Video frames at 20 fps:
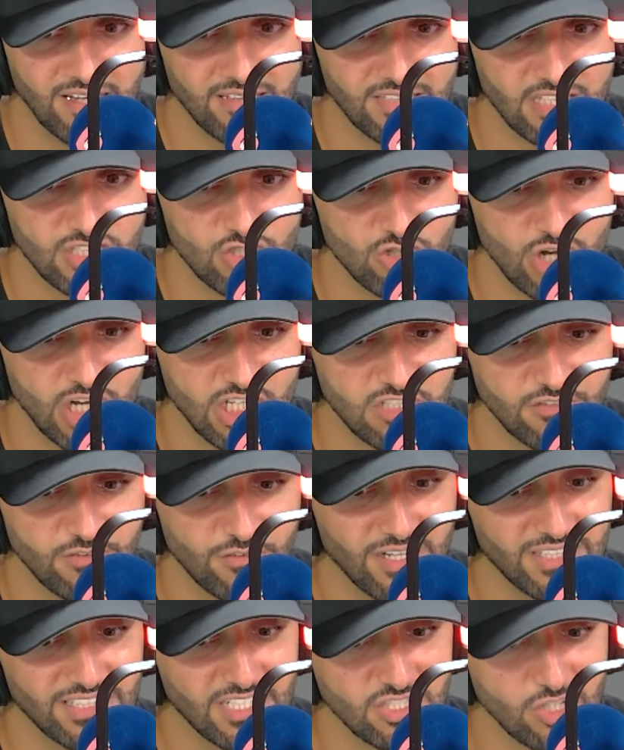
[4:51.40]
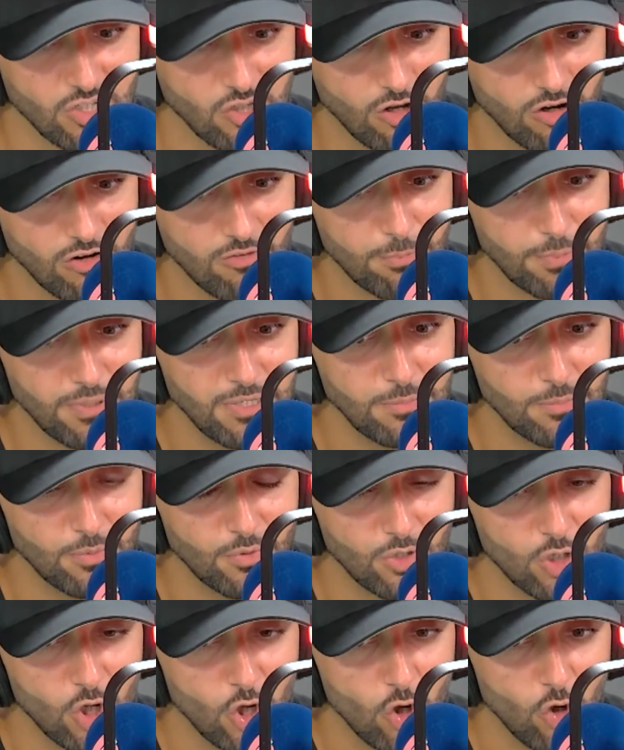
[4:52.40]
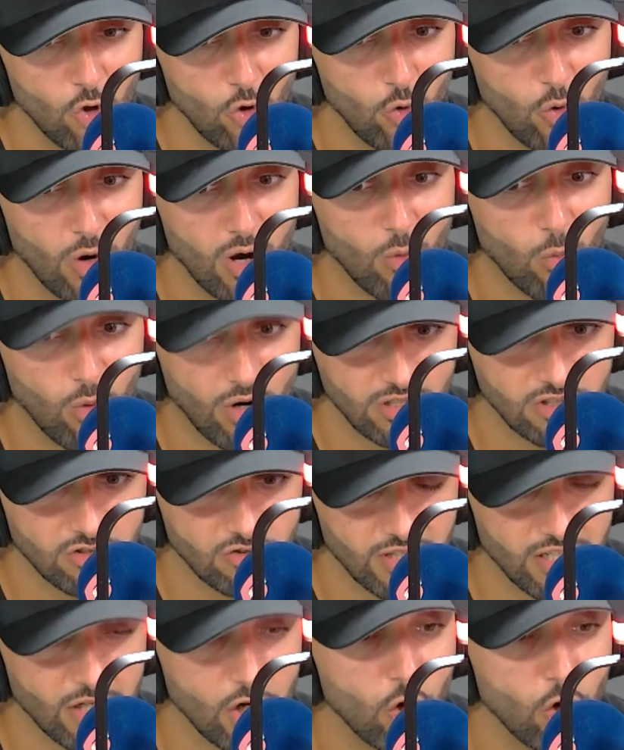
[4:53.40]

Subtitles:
in this transfer, and there's a lot of people who are wondering,